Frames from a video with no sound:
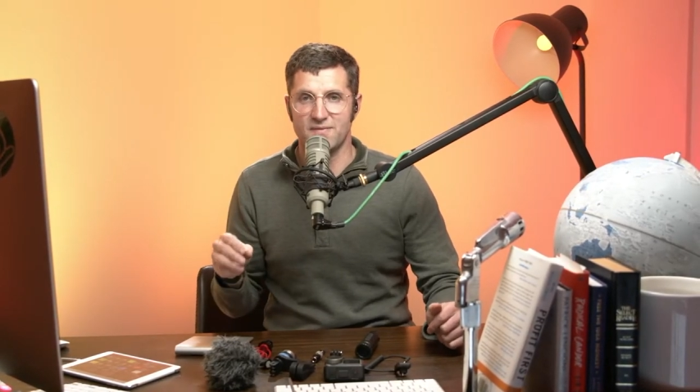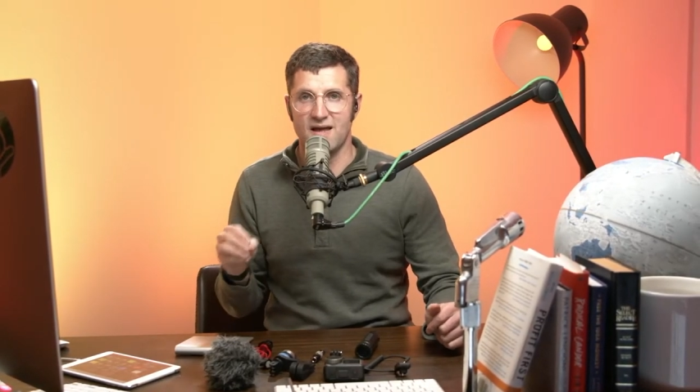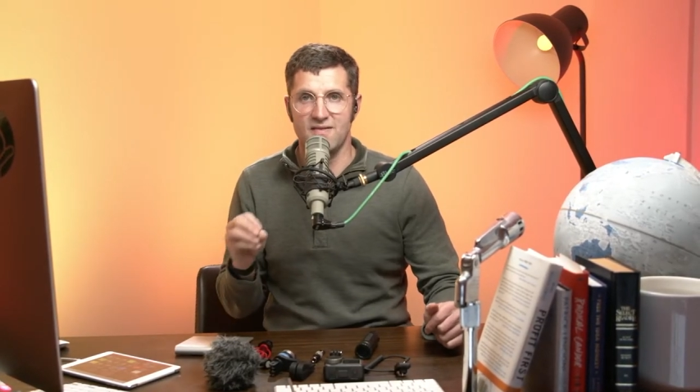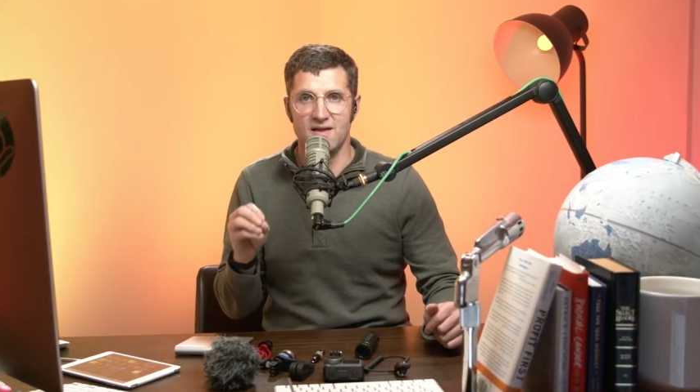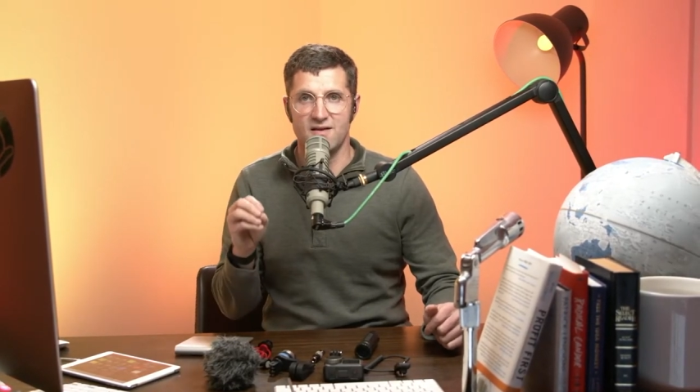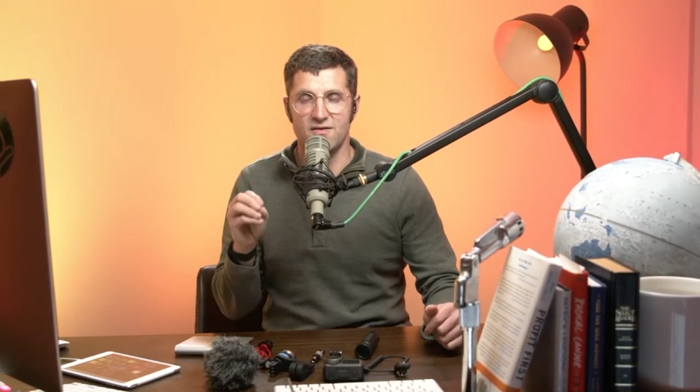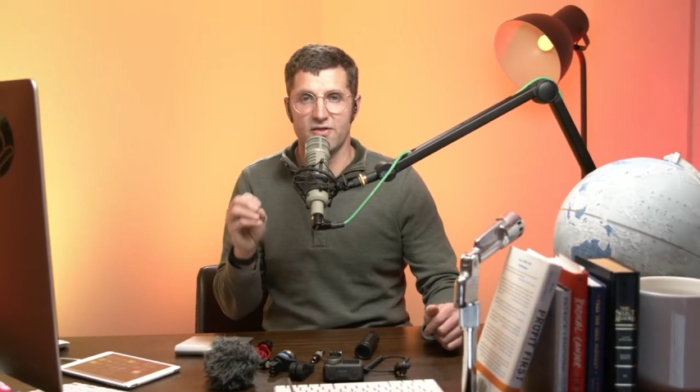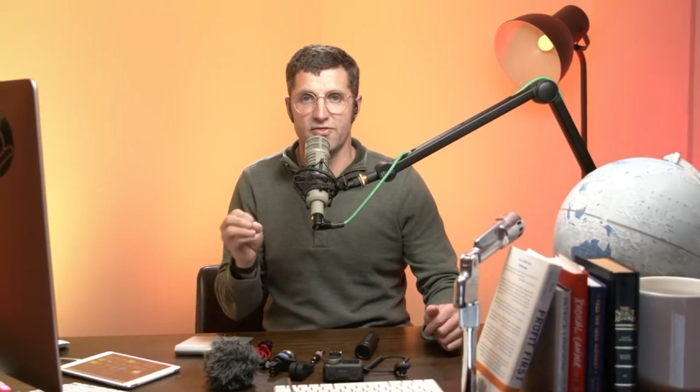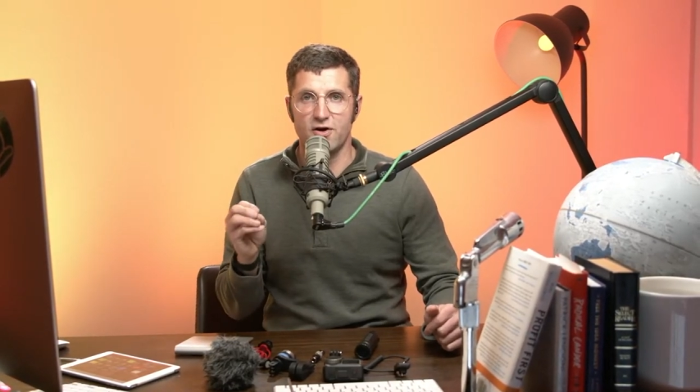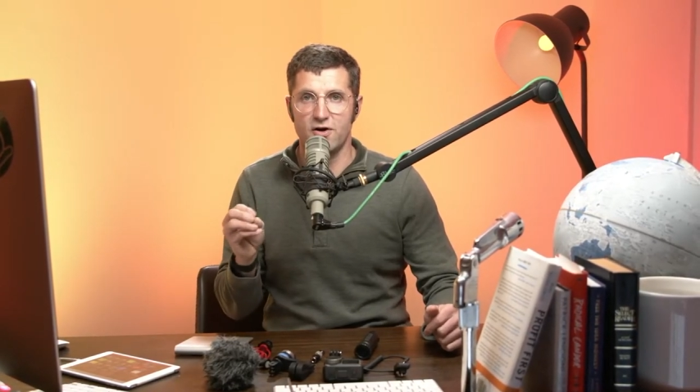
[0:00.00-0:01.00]
And then the
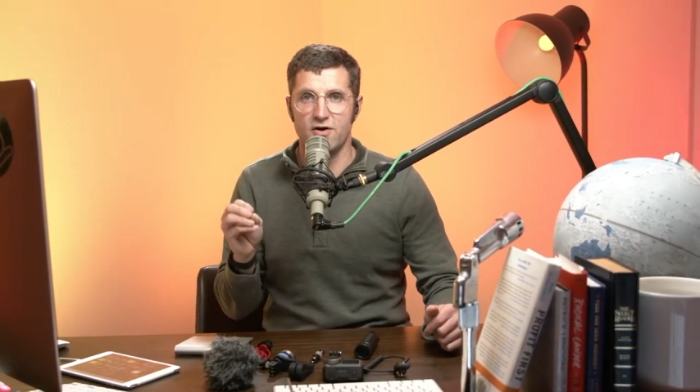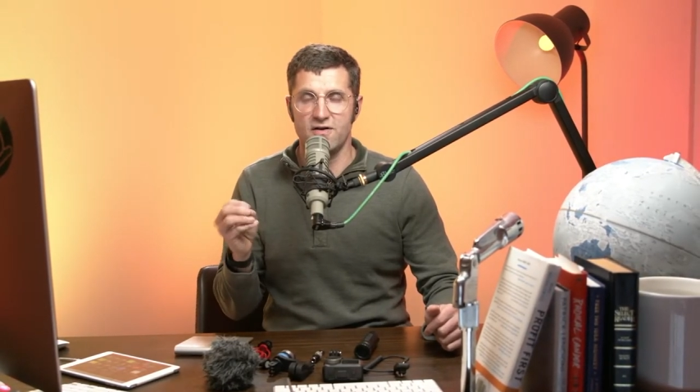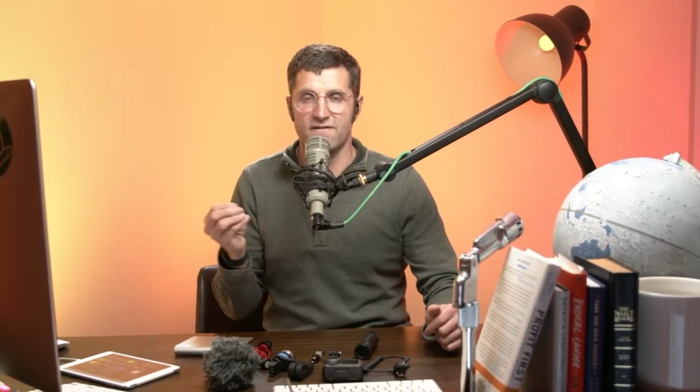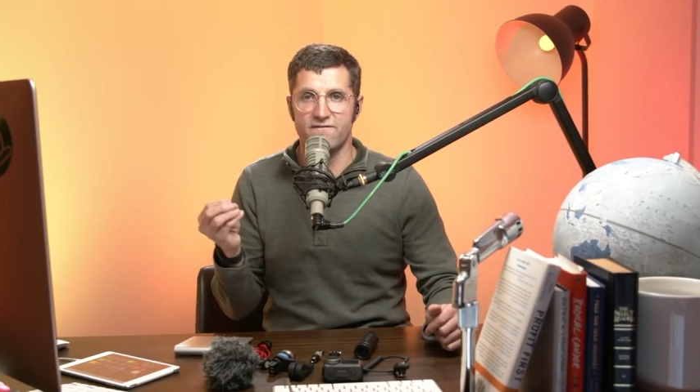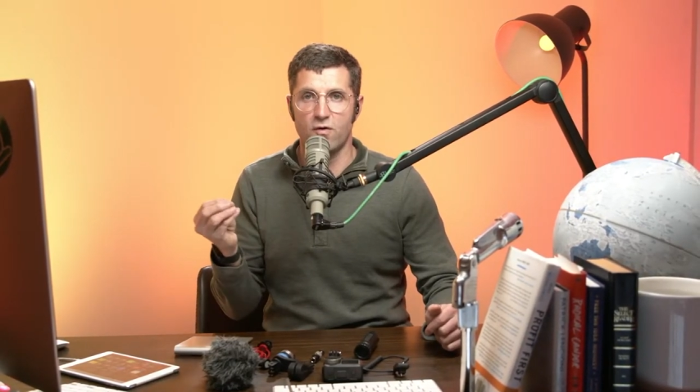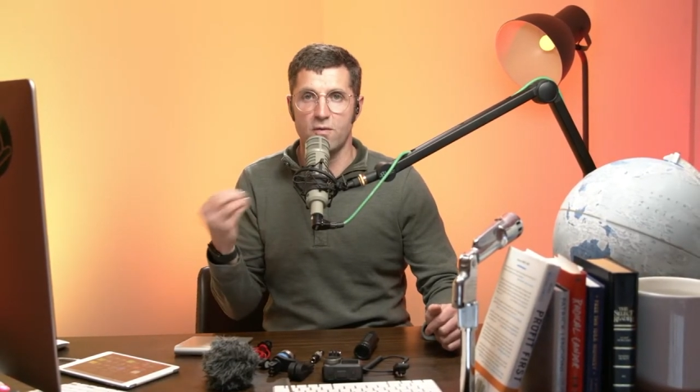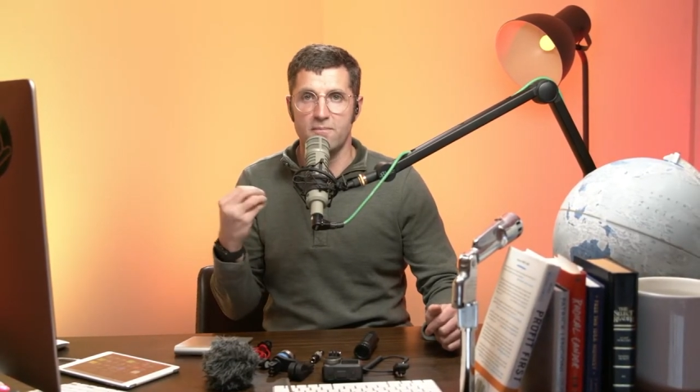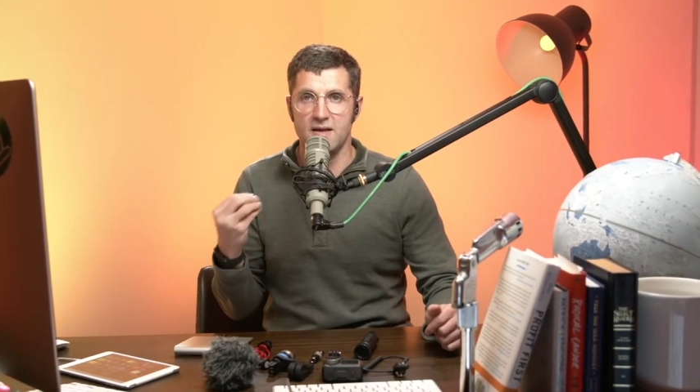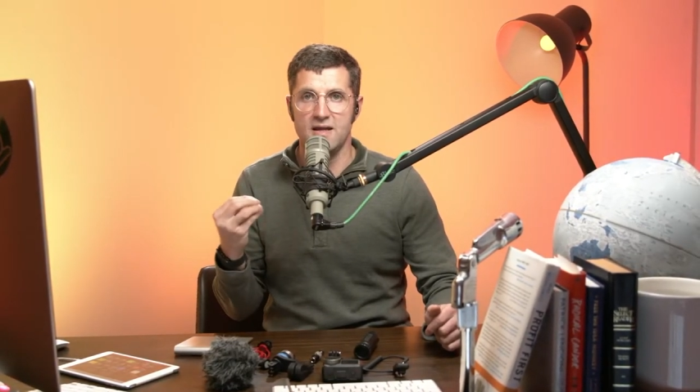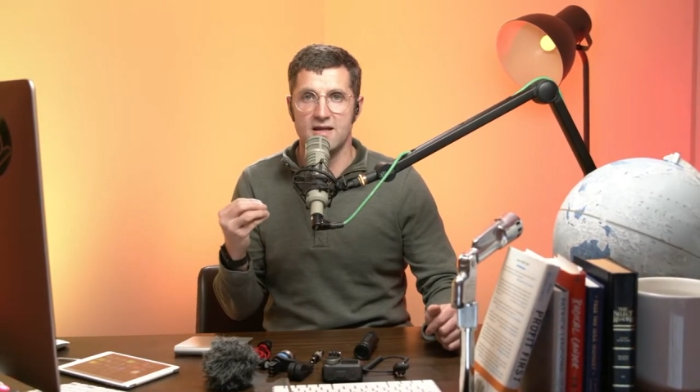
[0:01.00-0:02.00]
third for
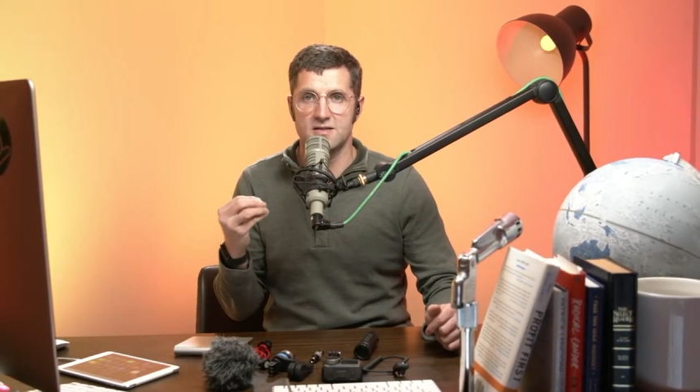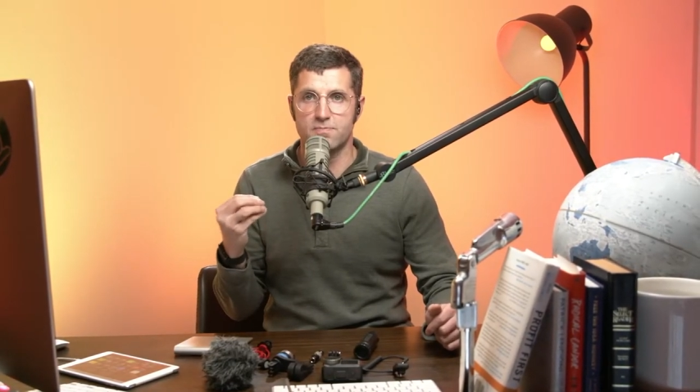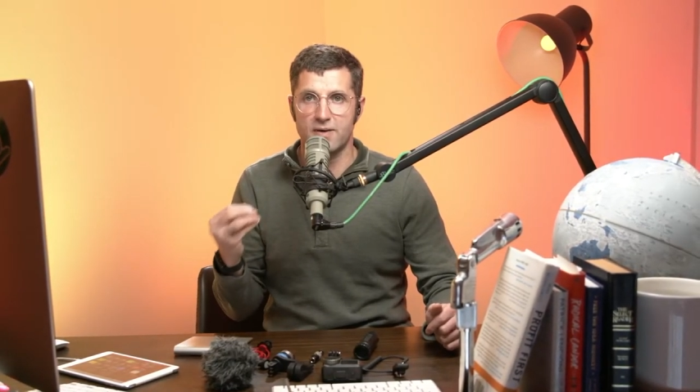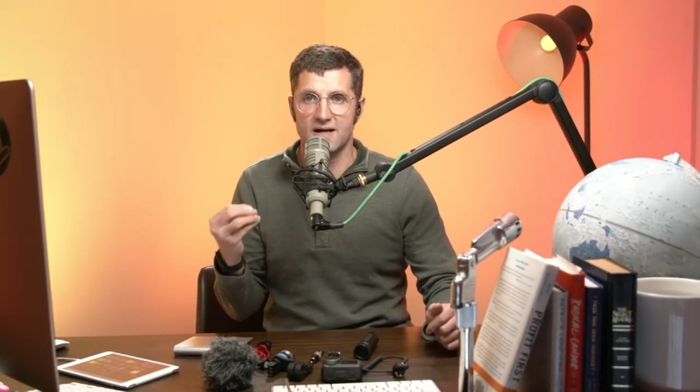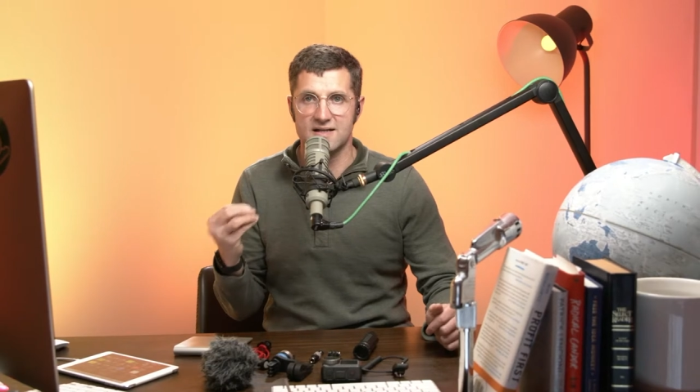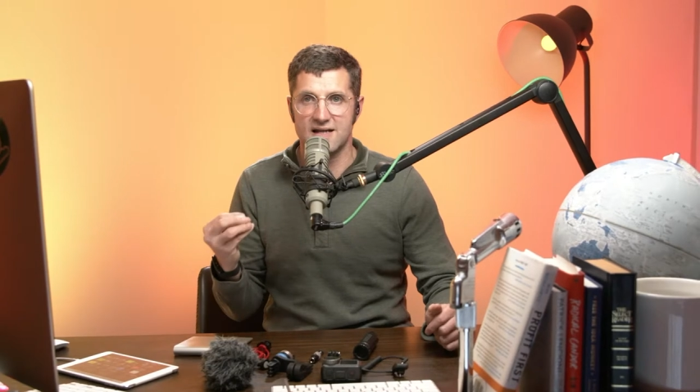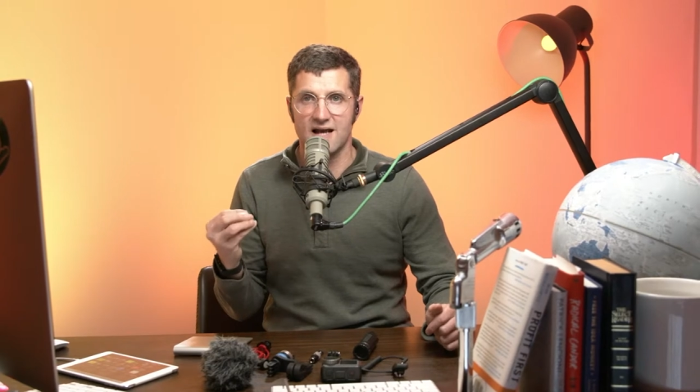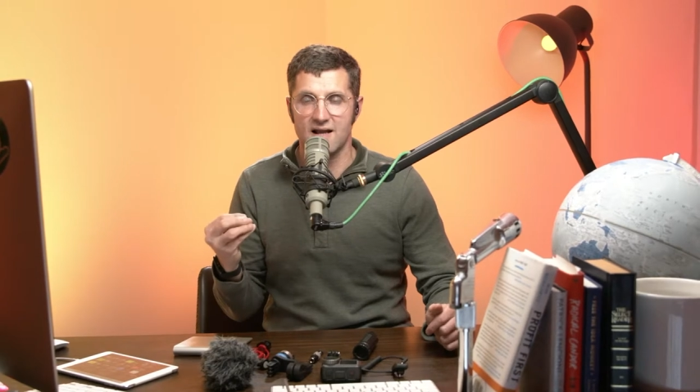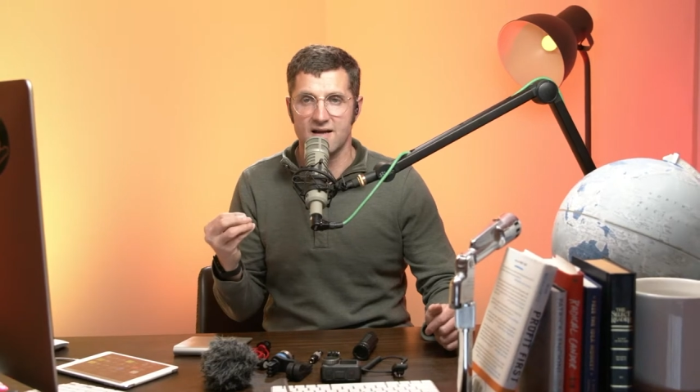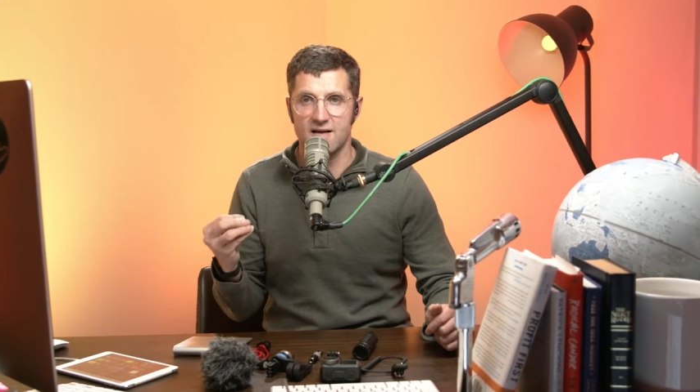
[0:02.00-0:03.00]
me is
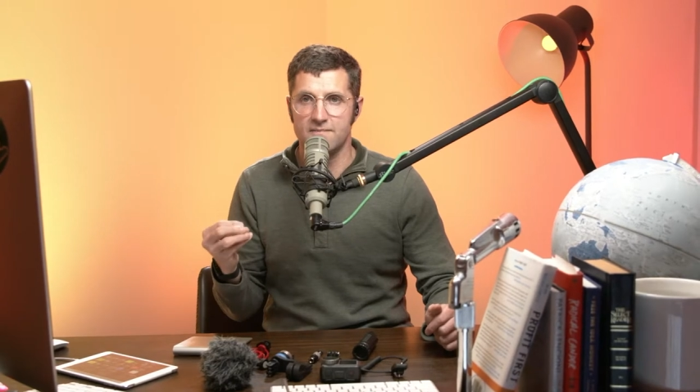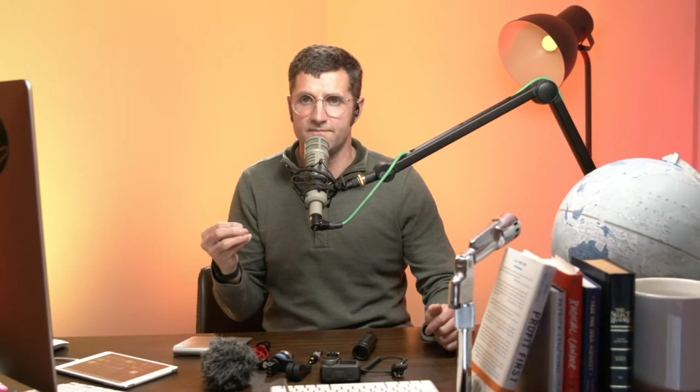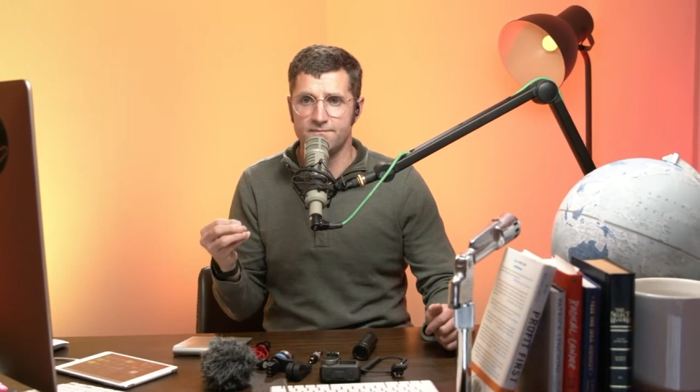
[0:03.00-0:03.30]
practicality.